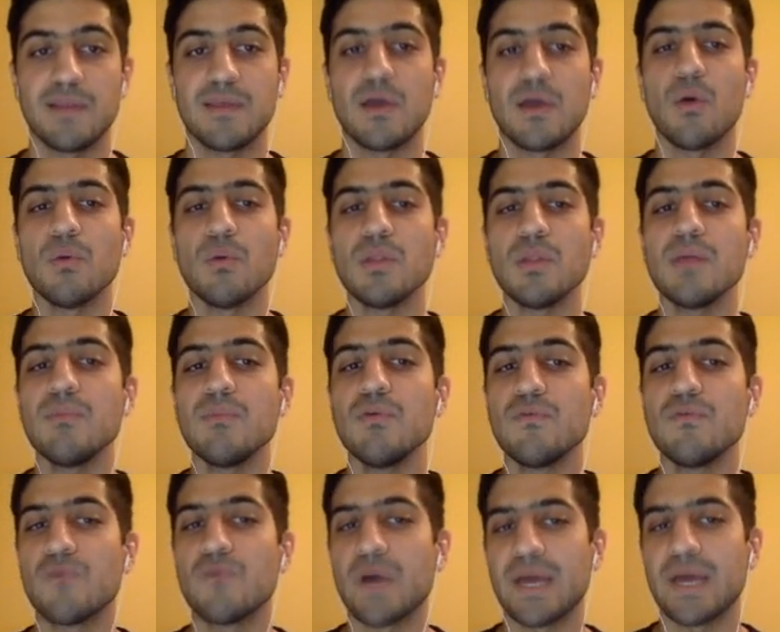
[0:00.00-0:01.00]
The only
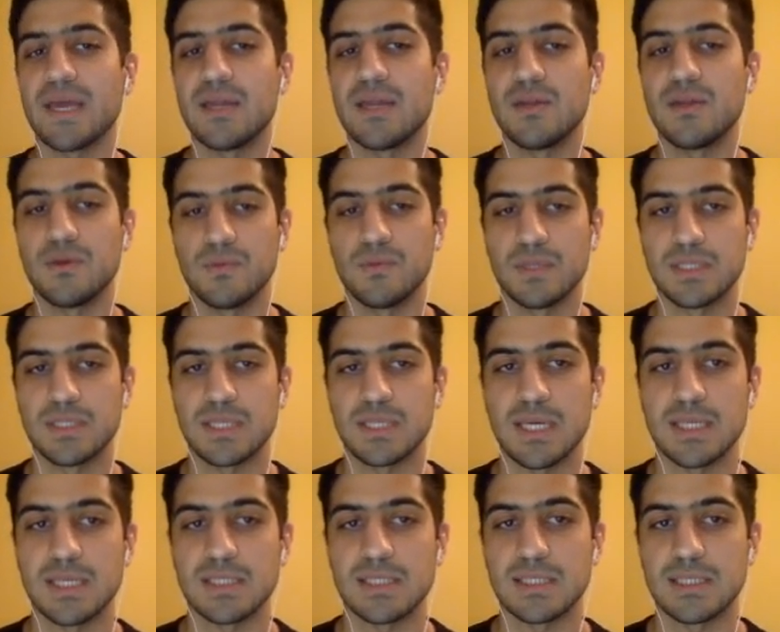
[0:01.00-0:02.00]
move white can do in this
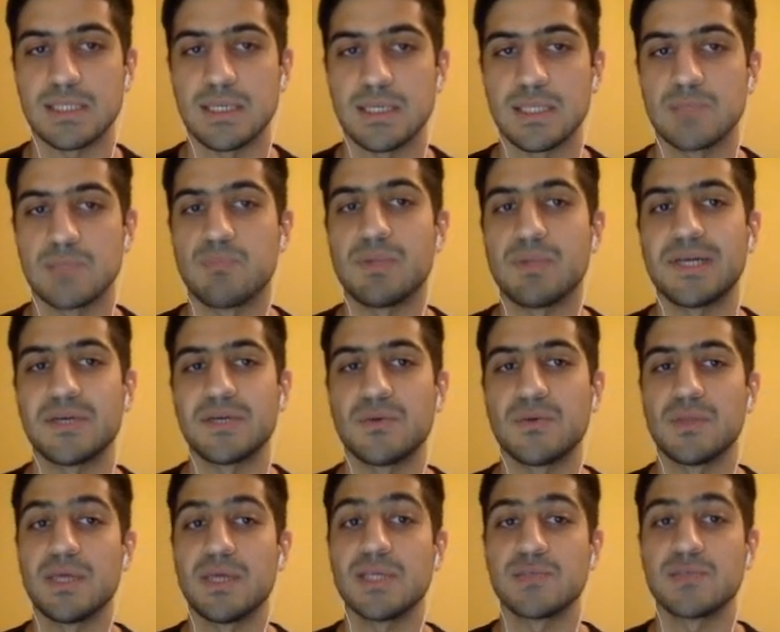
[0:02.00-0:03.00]
case is block
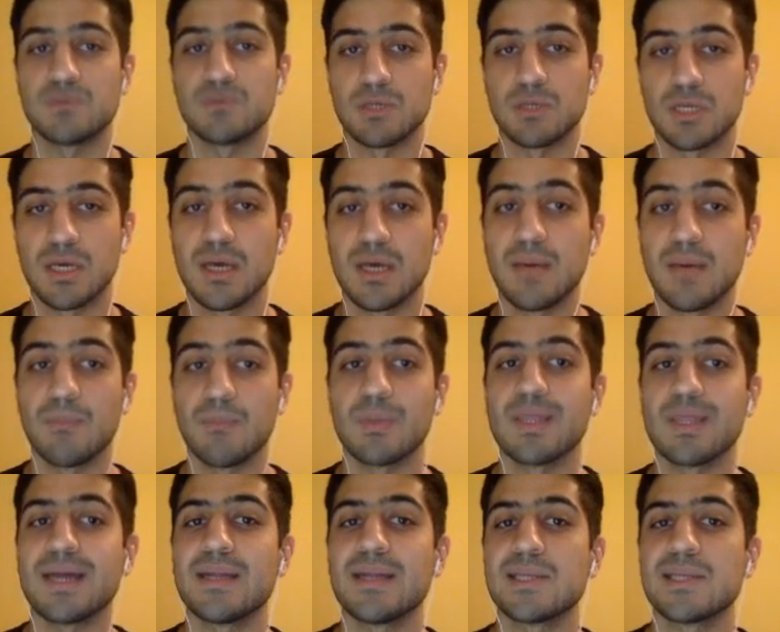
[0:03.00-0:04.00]
with his rook, but
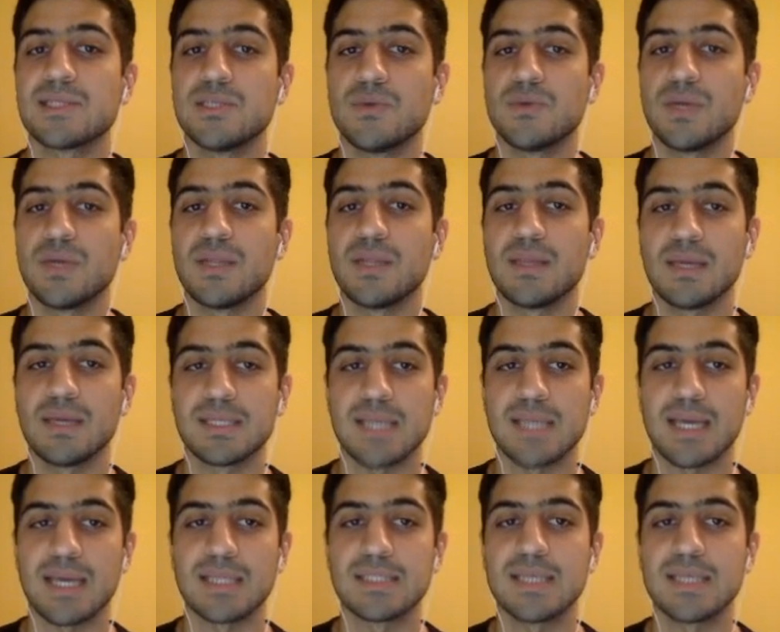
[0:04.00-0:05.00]
that doesn't do anything because I
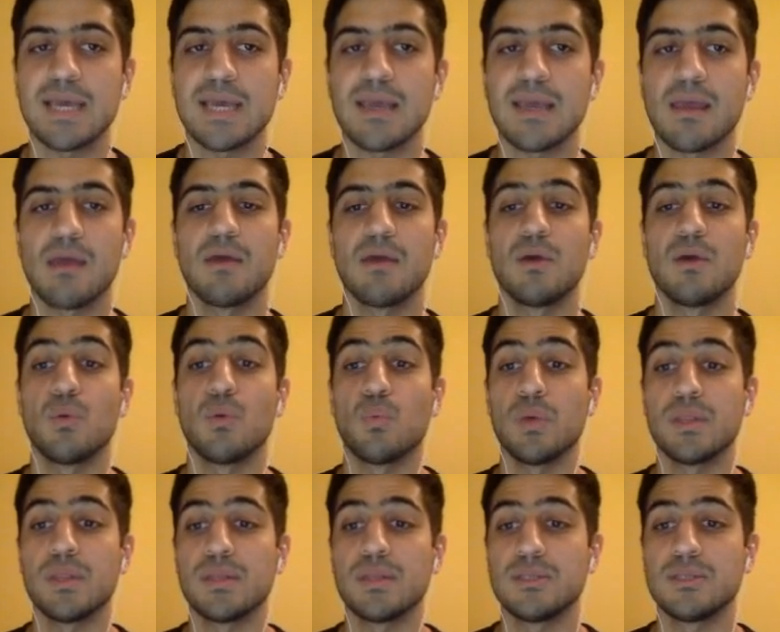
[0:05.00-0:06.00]
can take
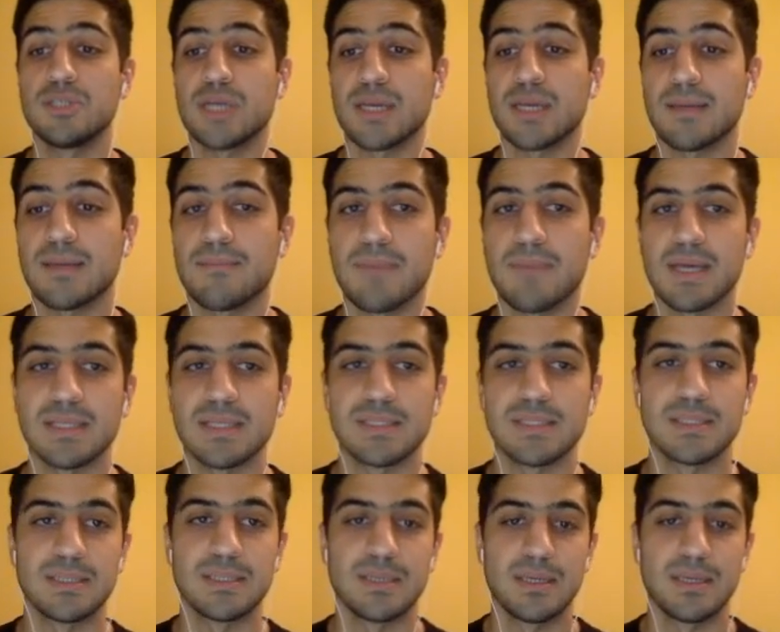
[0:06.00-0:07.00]
with
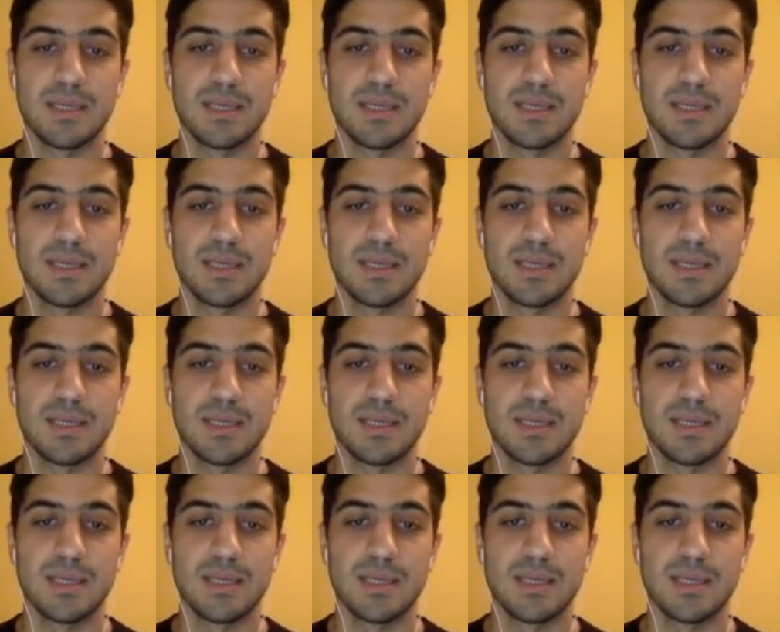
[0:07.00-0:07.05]
checkmate.